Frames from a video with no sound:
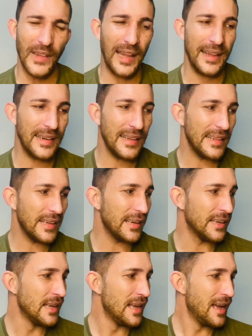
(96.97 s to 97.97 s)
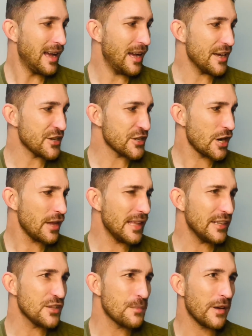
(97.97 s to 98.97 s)
And then uh, I showed
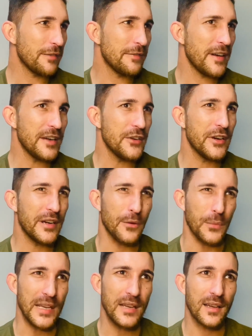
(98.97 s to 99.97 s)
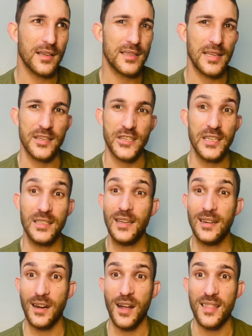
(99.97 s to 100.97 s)
that to my friend during the week because uh, she
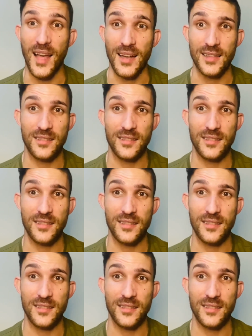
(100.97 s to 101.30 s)
didn't know that.